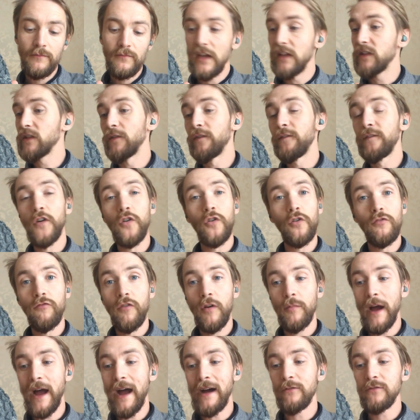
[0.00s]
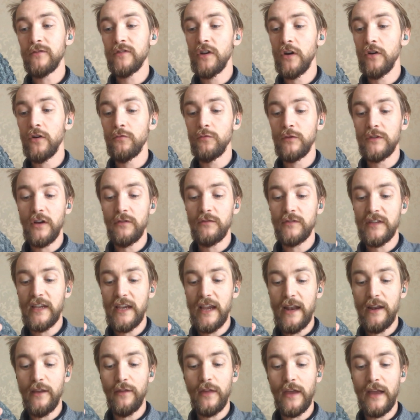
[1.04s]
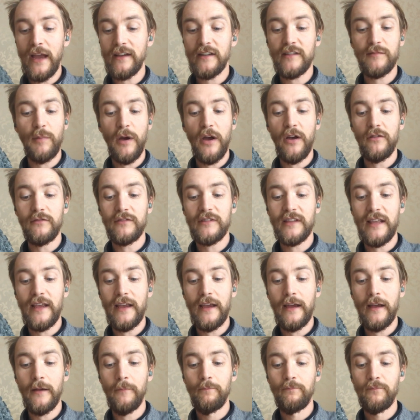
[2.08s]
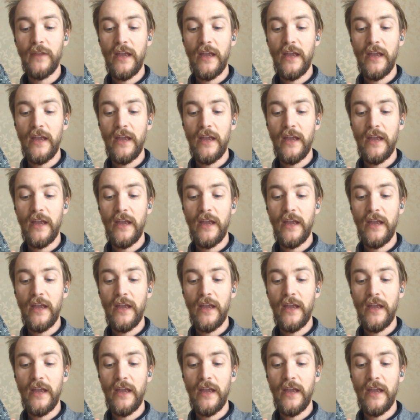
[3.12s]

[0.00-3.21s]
It's a full rubber outsole. We don't see anything exposed here.